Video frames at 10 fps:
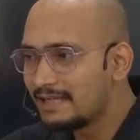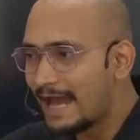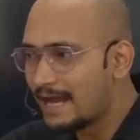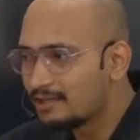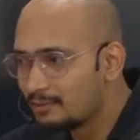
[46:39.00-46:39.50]

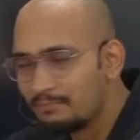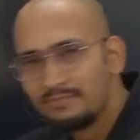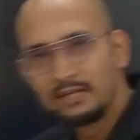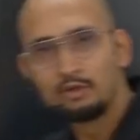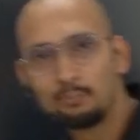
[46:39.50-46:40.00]
atom
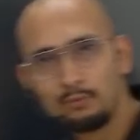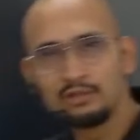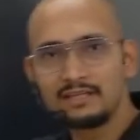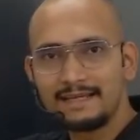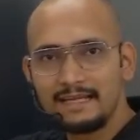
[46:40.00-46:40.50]
to pull the
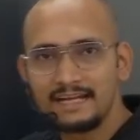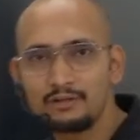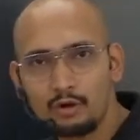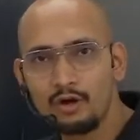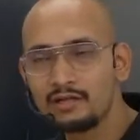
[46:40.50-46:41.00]

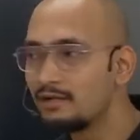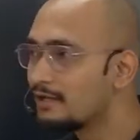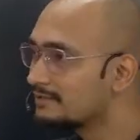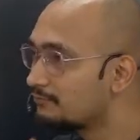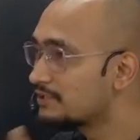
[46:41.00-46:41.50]
electron
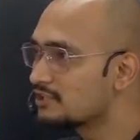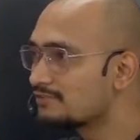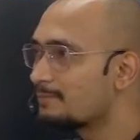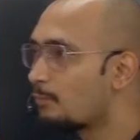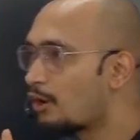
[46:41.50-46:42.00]
which is
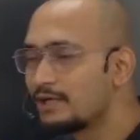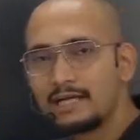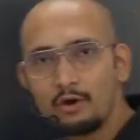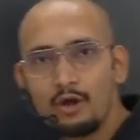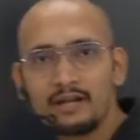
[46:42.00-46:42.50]
bonded
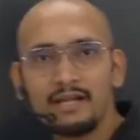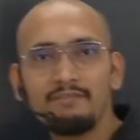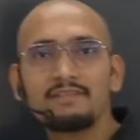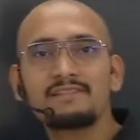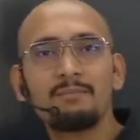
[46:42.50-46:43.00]
already with
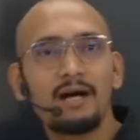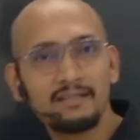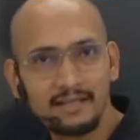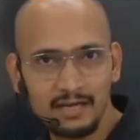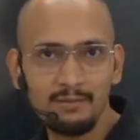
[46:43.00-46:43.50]
some other
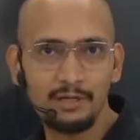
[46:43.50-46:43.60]
element.